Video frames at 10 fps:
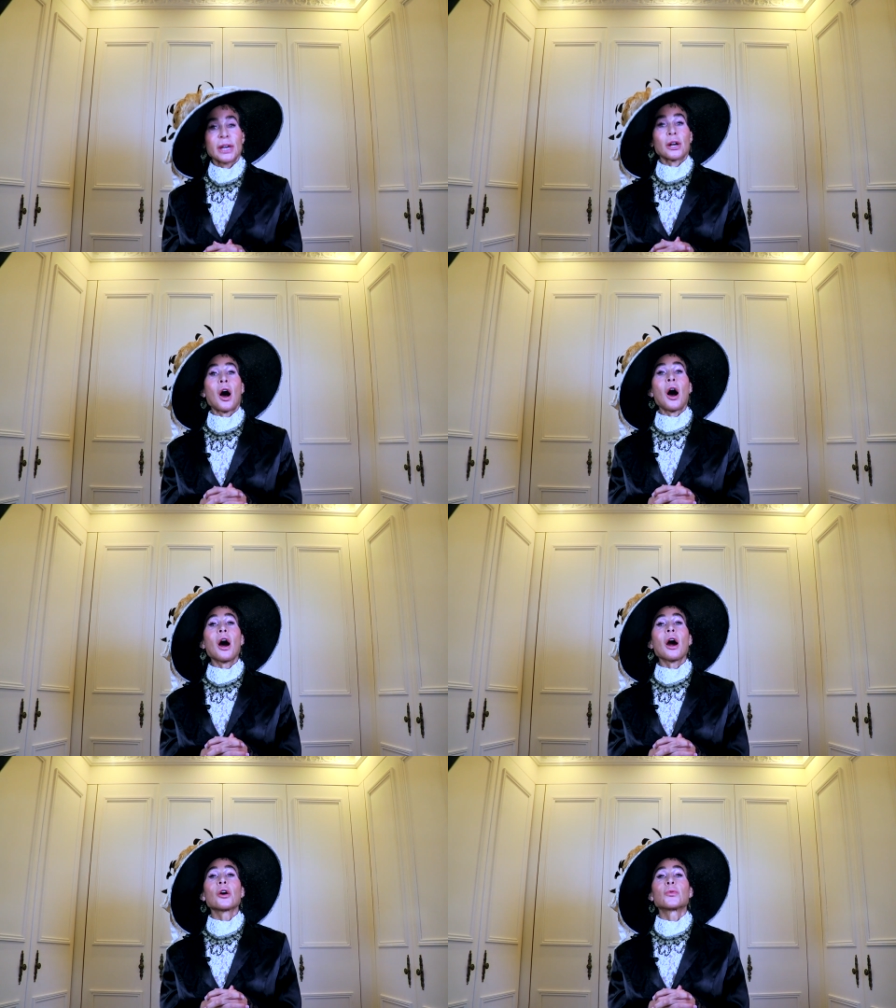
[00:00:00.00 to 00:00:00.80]
that
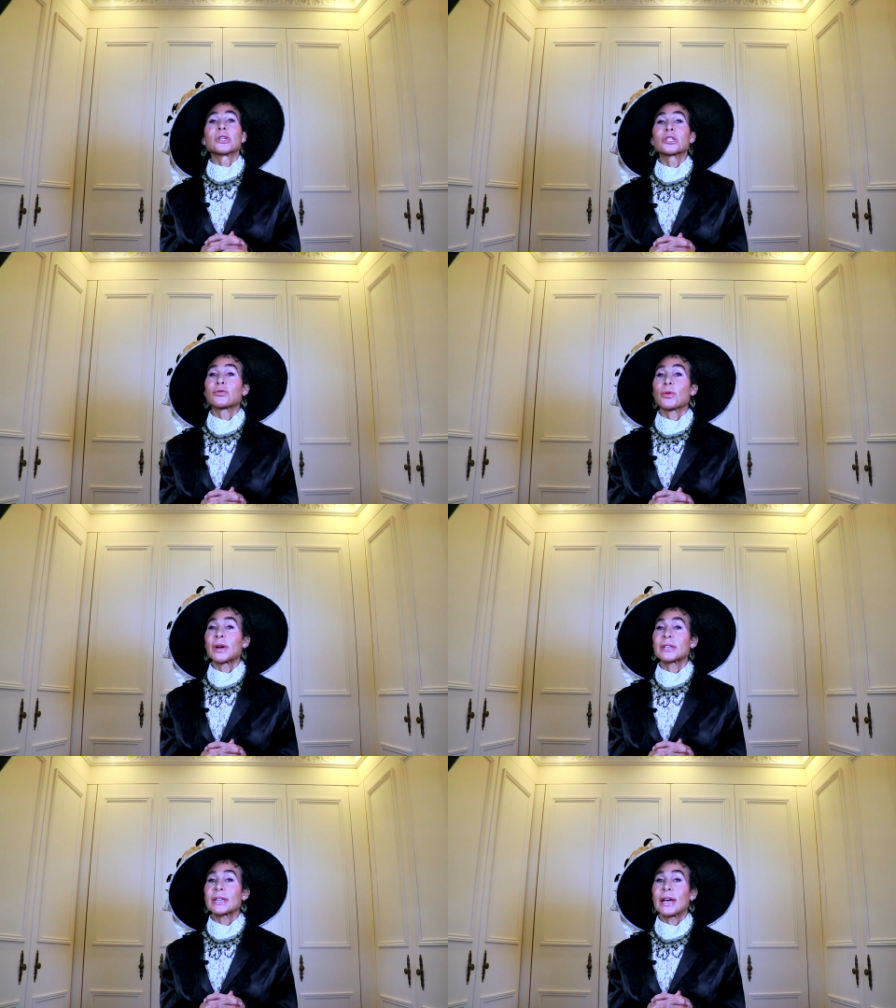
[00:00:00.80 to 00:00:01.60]
are risk for
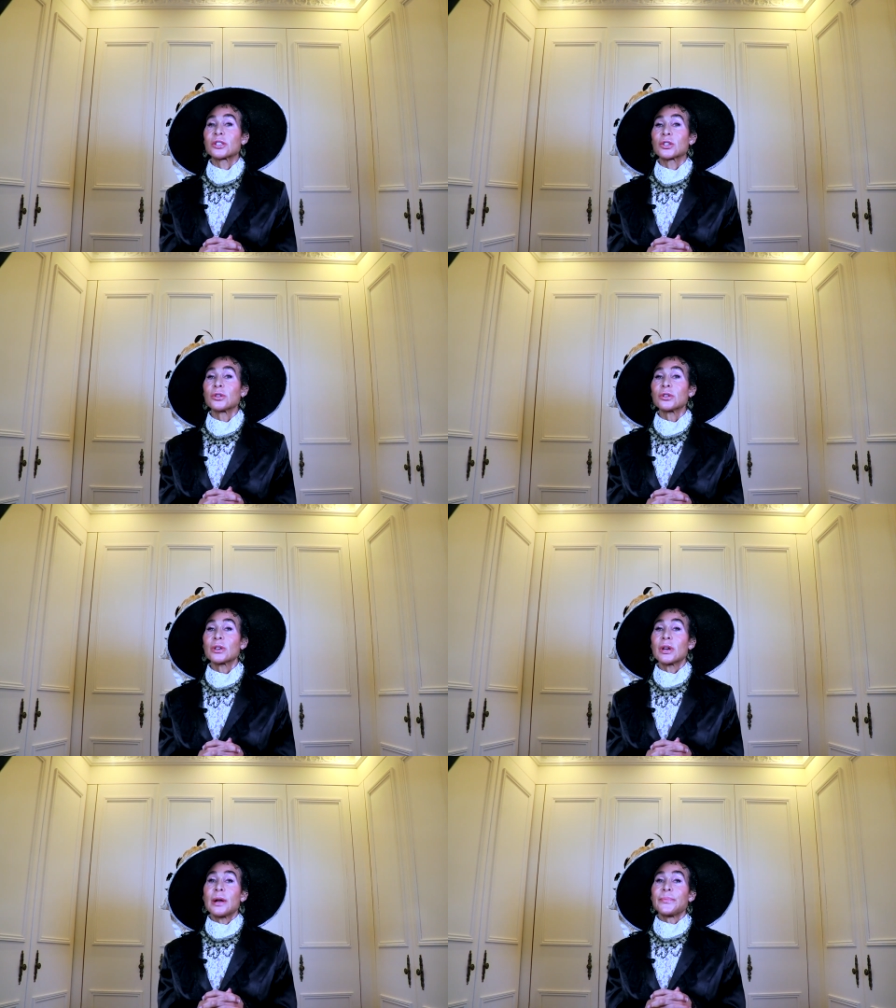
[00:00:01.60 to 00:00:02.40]
breast cancers,